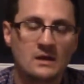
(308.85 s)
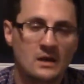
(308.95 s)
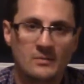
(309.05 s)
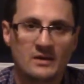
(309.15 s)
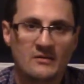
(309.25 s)

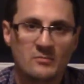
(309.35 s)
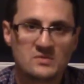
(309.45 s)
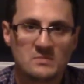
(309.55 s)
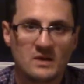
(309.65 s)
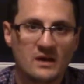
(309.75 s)
I'm going to give him
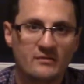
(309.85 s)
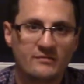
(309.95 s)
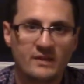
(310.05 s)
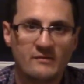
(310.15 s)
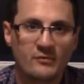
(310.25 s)
some kind of
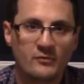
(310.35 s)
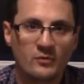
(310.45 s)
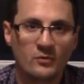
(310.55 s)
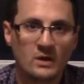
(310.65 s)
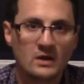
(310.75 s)

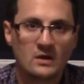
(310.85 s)
flavorful